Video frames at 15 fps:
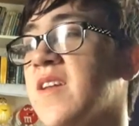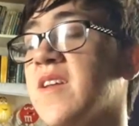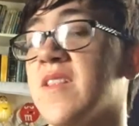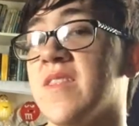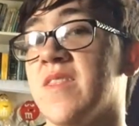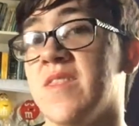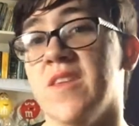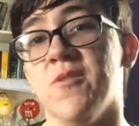that
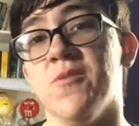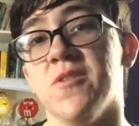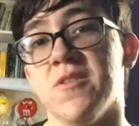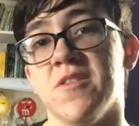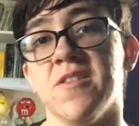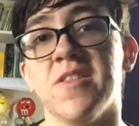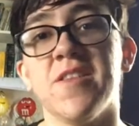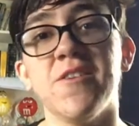they
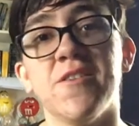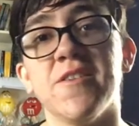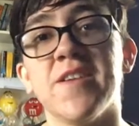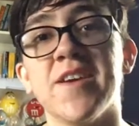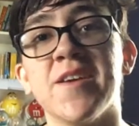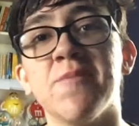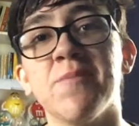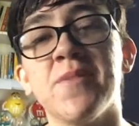weren't all
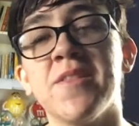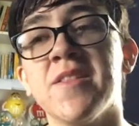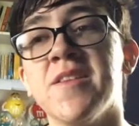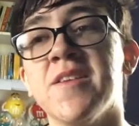stereotypes.